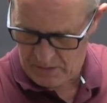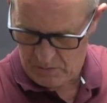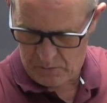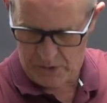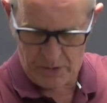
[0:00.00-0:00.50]

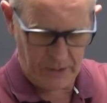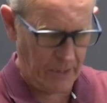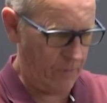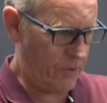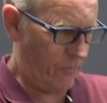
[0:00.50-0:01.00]
We could have
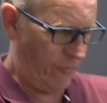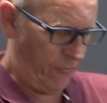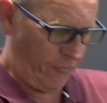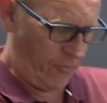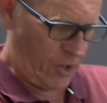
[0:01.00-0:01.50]
done with some
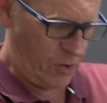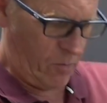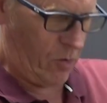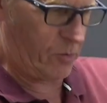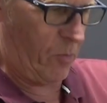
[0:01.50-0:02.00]
fresh
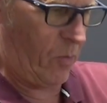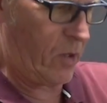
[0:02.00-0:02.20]
moss, but we